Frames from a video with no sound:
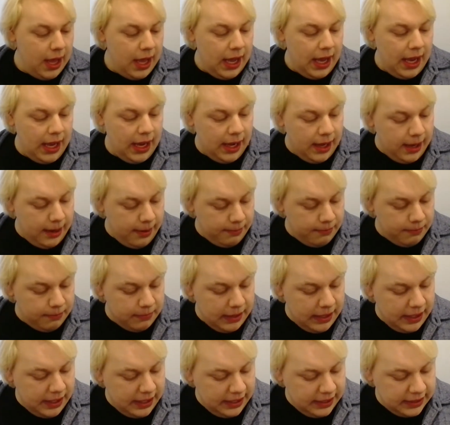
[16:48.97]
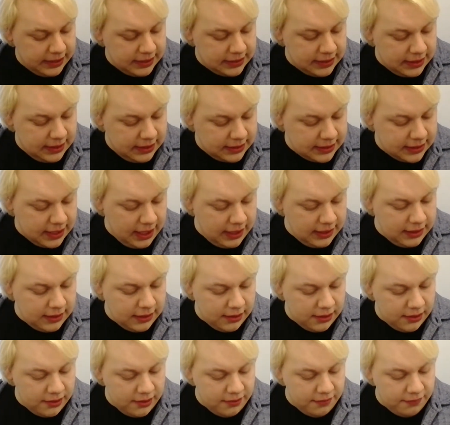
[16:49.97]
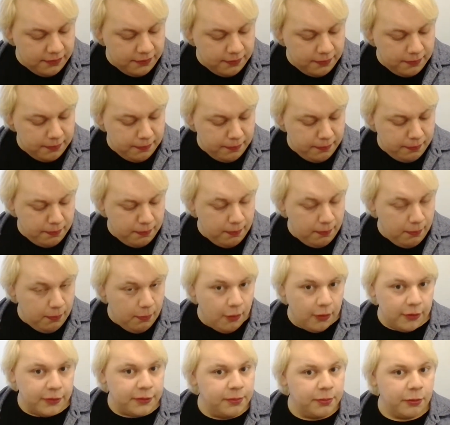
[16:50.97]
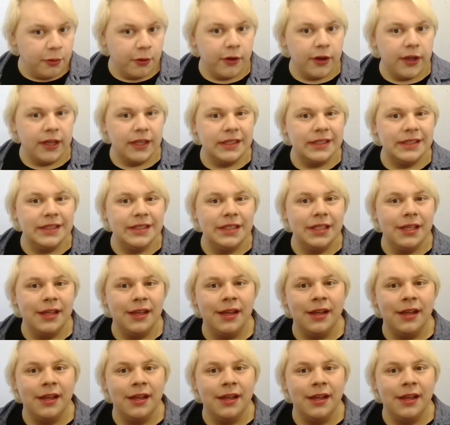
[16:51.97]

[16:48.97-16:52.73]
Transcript: And it's kind of what's brought us